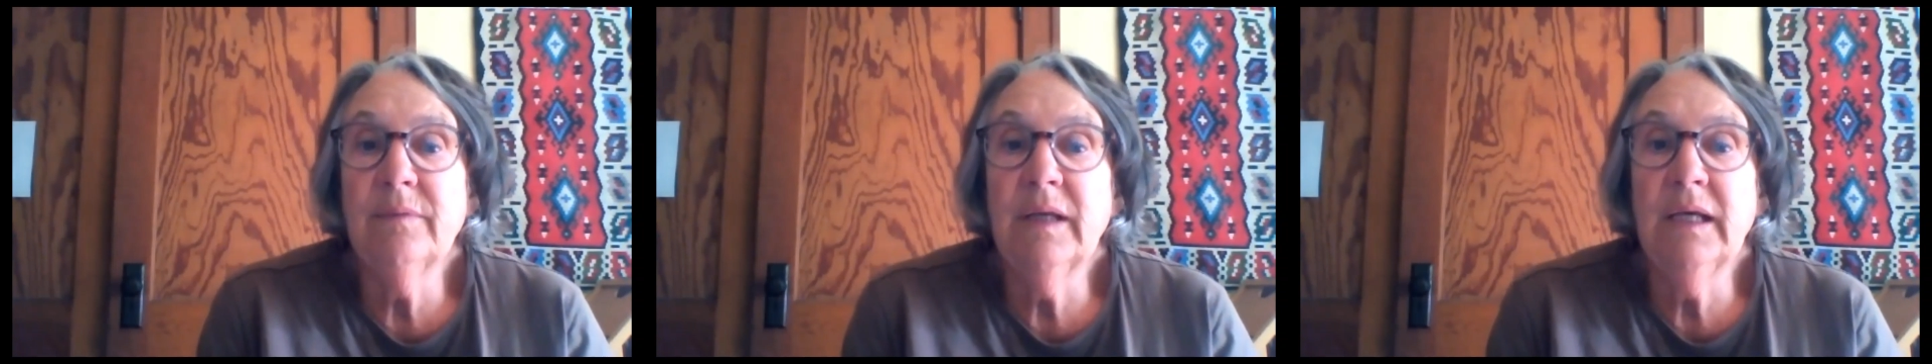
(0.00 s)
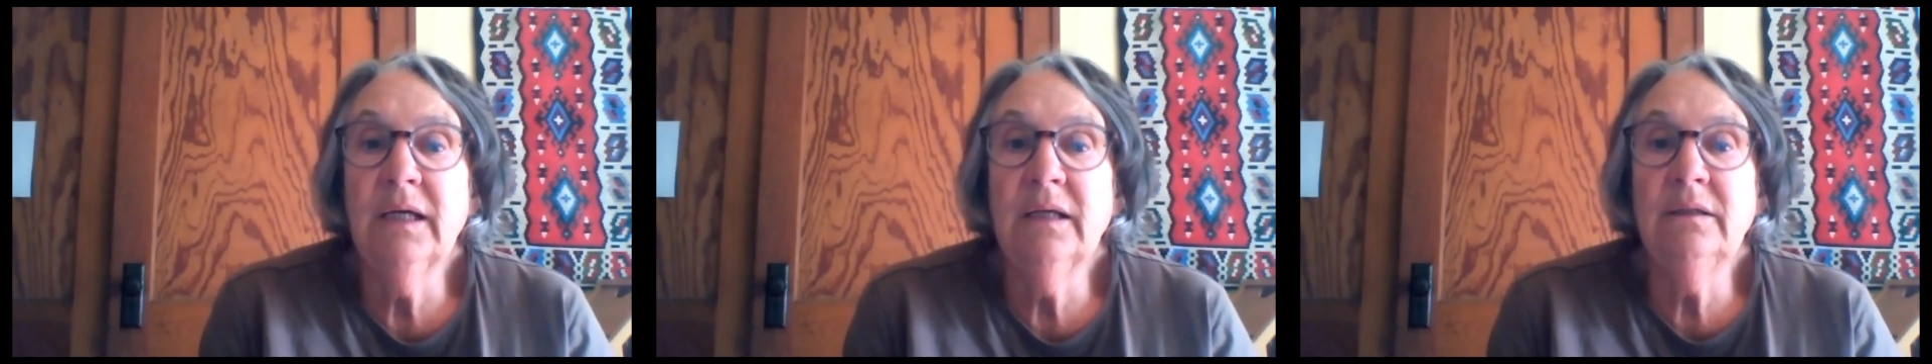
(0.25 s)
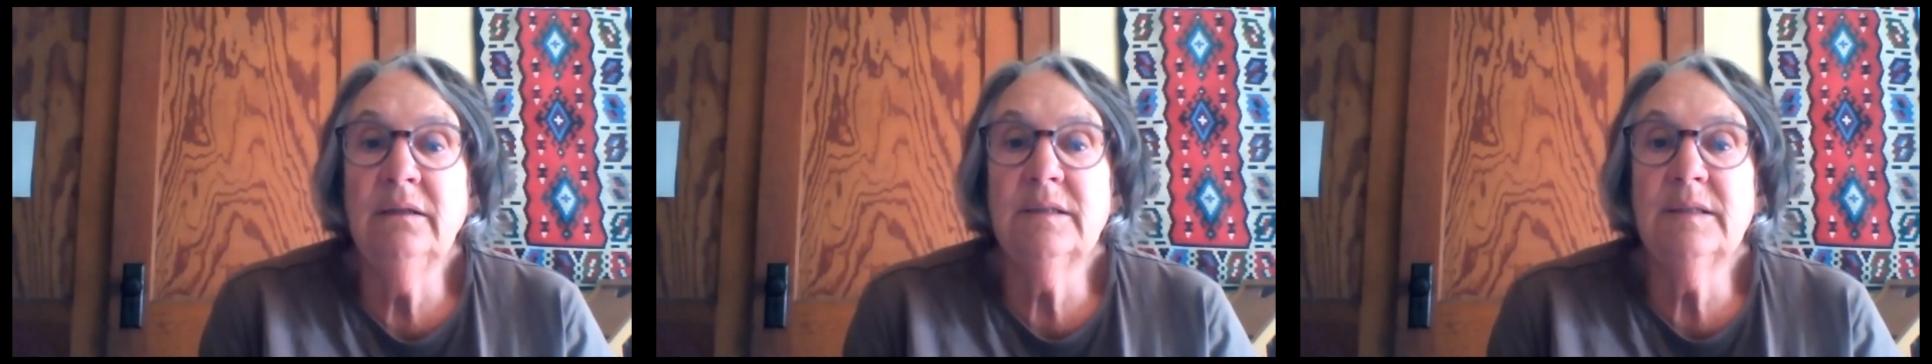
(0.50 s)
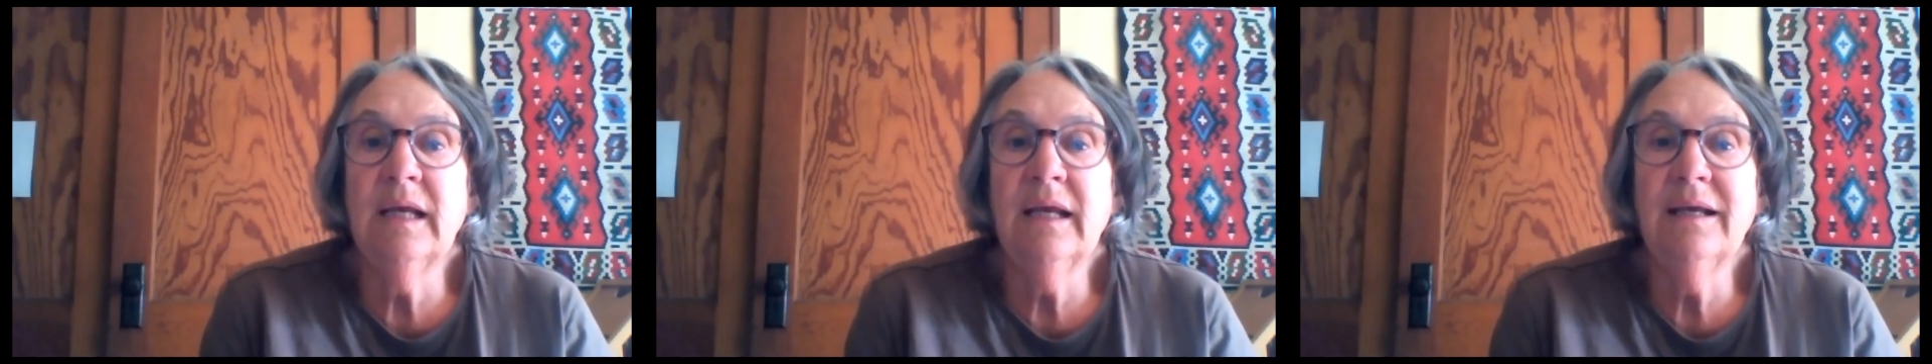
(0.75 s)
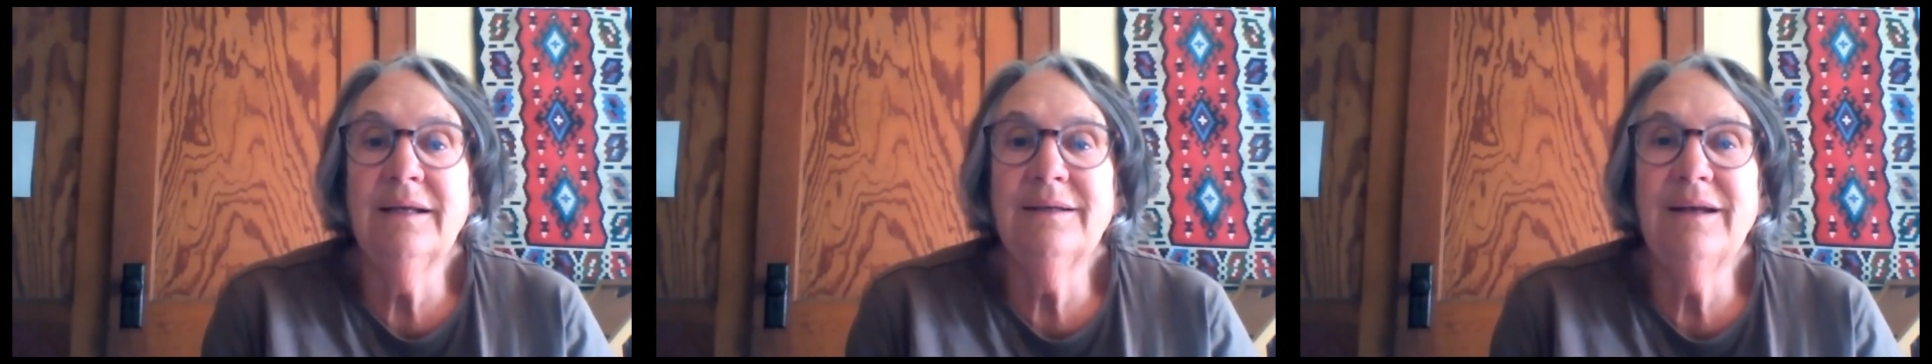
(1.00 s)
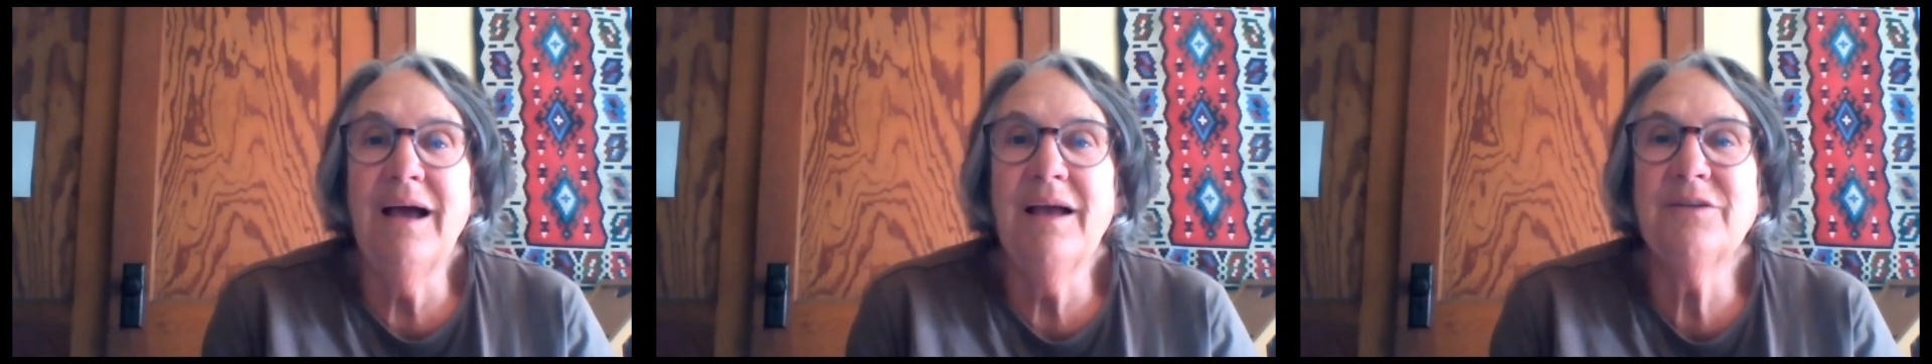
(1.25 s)
and
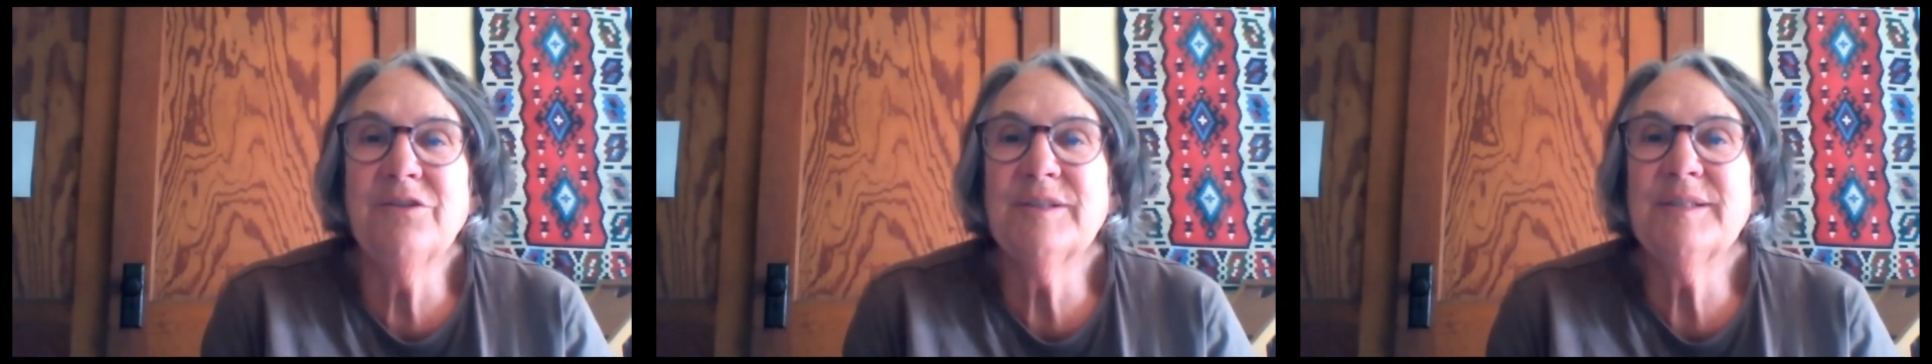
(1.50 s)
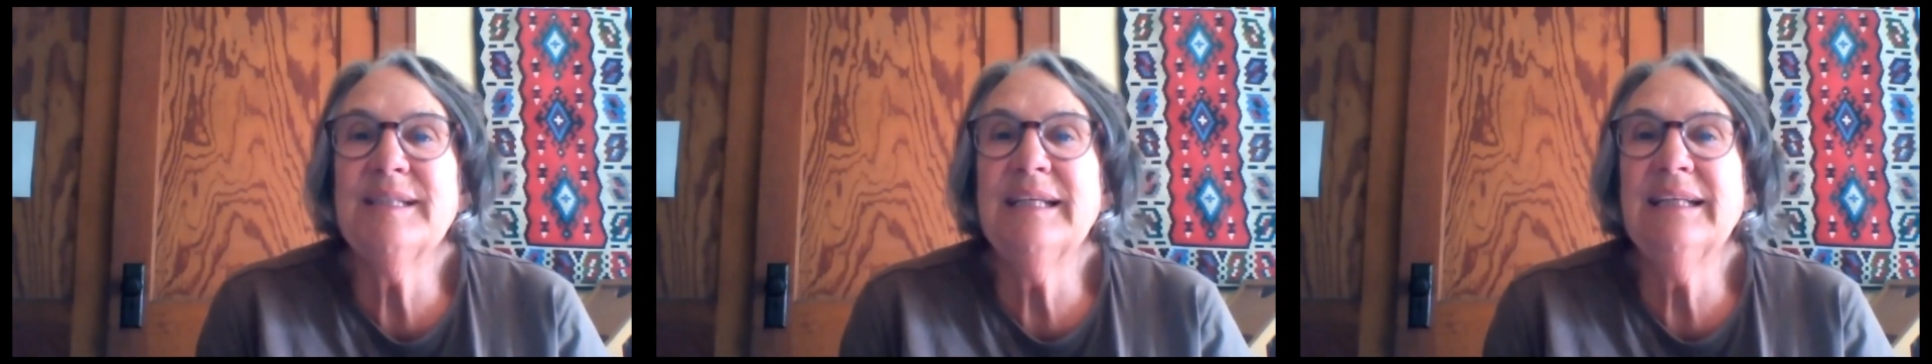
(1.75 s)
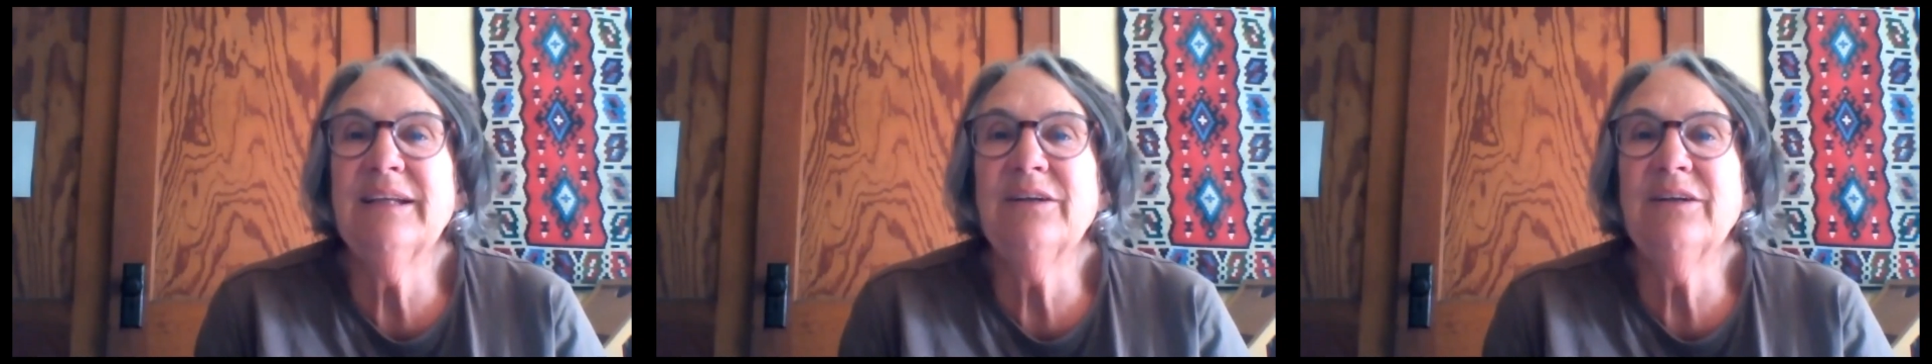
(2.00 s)
I just think